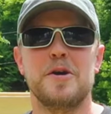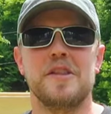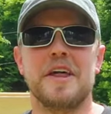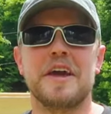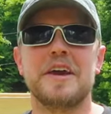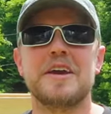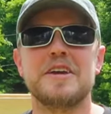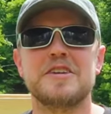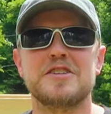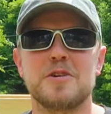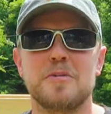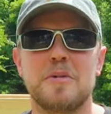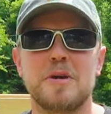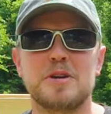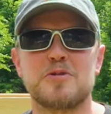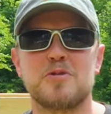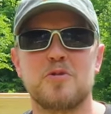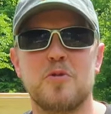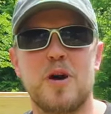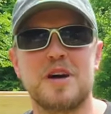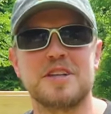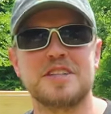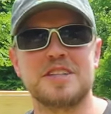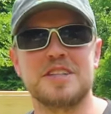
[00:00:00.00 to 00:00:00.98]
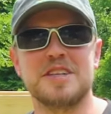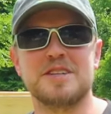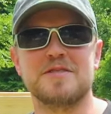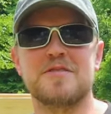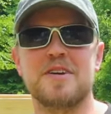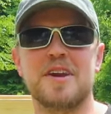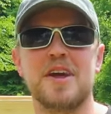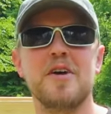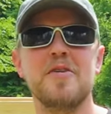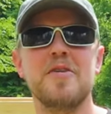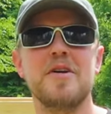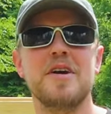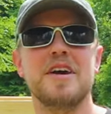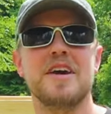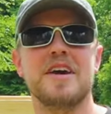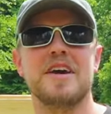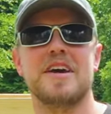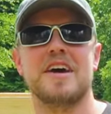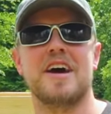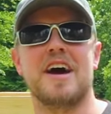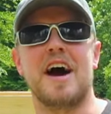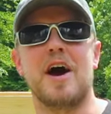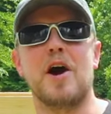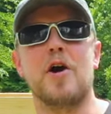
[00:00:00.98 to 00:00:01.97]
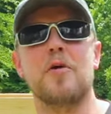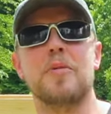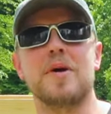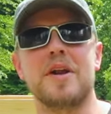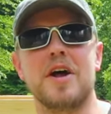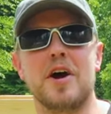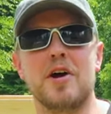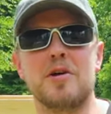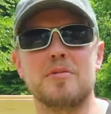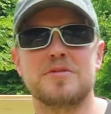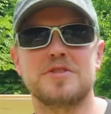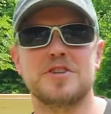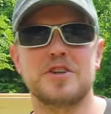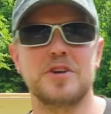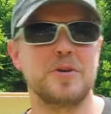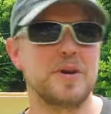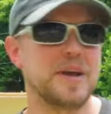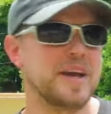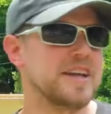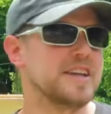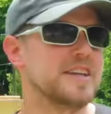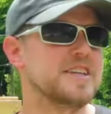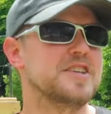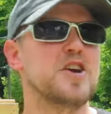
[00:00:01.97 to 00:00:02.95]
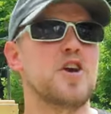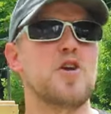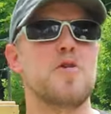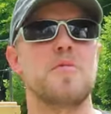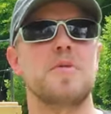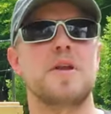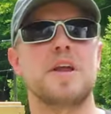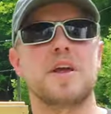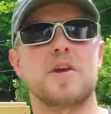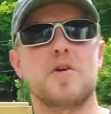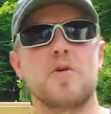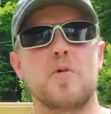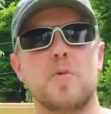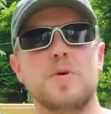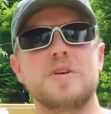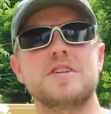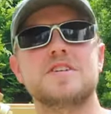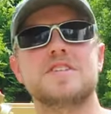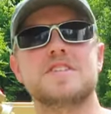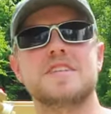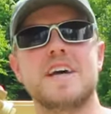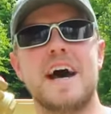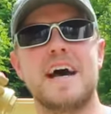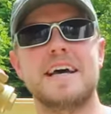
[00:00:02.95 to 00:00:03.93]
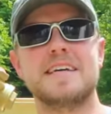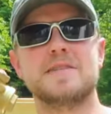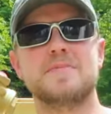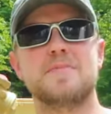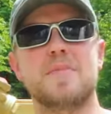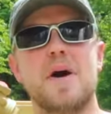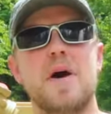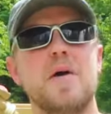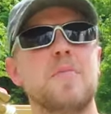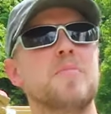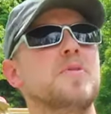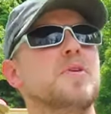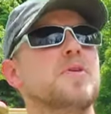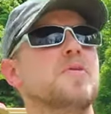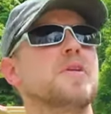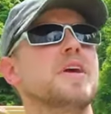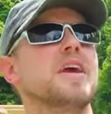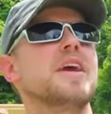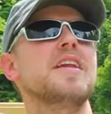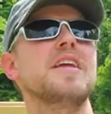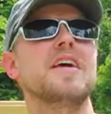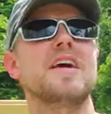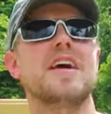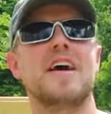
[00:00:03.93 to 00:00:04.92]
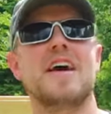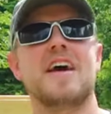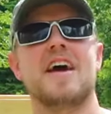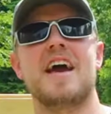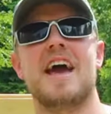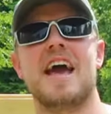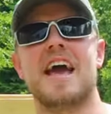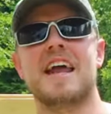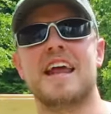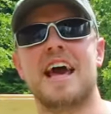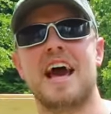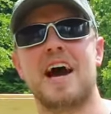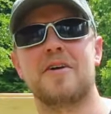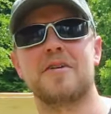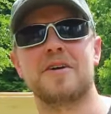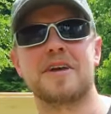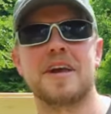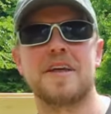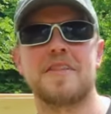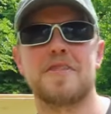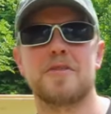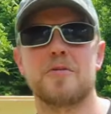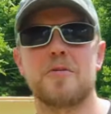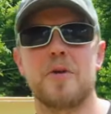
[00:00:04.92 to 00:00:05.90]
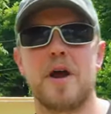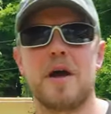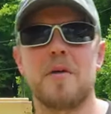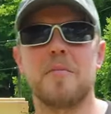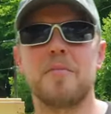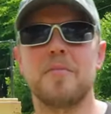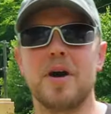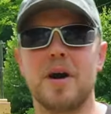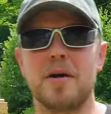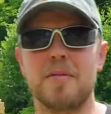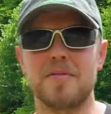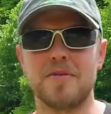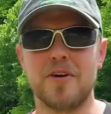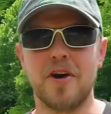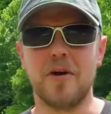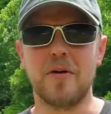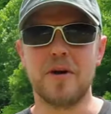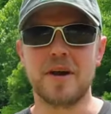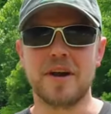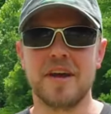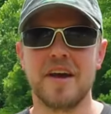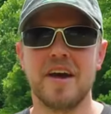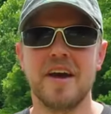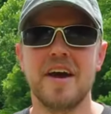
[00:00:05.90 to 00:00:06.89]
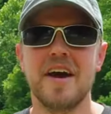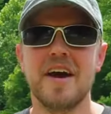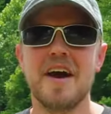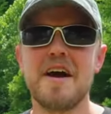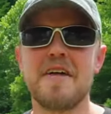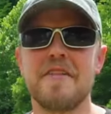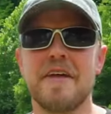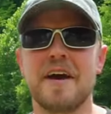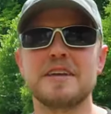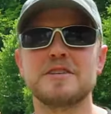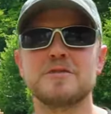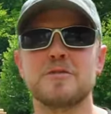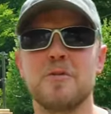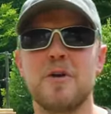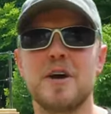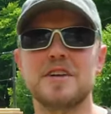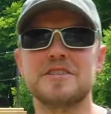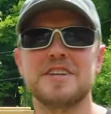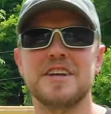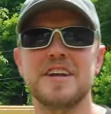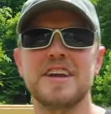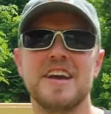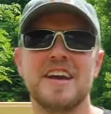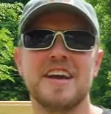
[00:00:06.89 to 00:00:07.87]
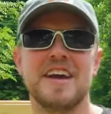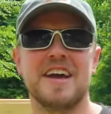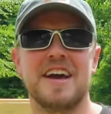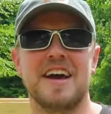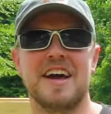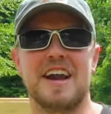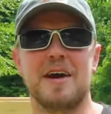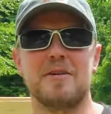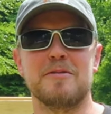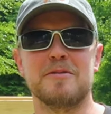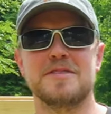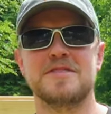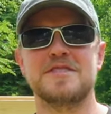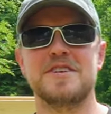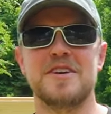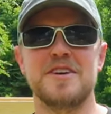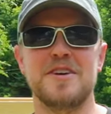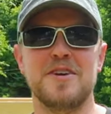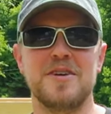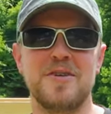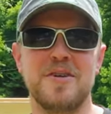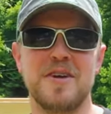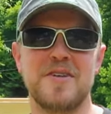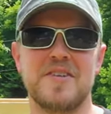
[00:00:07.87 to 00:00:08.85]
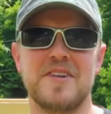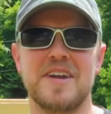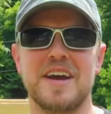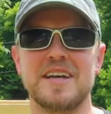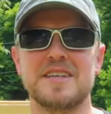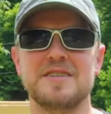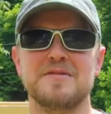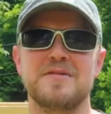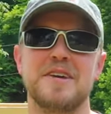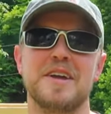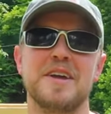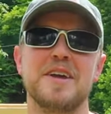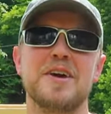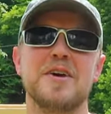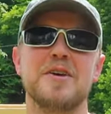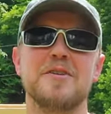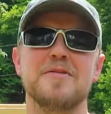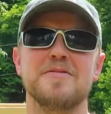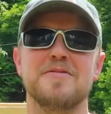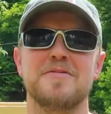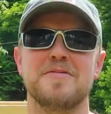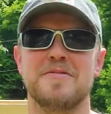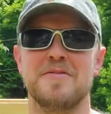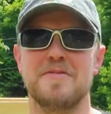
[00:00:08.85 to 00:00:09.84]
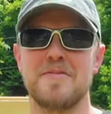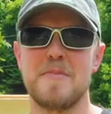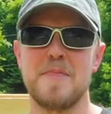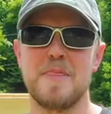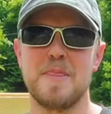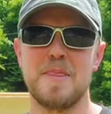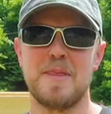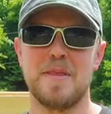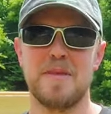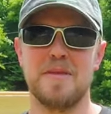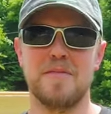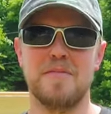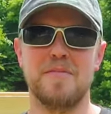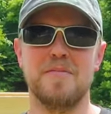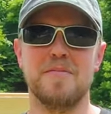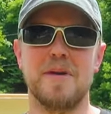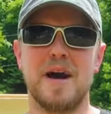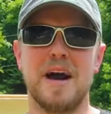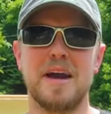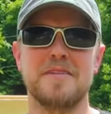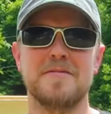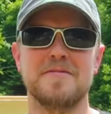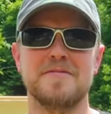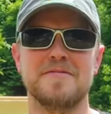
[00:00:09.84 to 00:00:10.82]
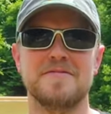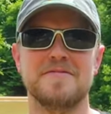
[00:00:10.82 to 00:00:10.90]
Thank you so much for watching this video. I hope it helps you in determining which size pump you need and how to get the Ram pump going. Thanks for watching, and I will see you in the next video. Bye.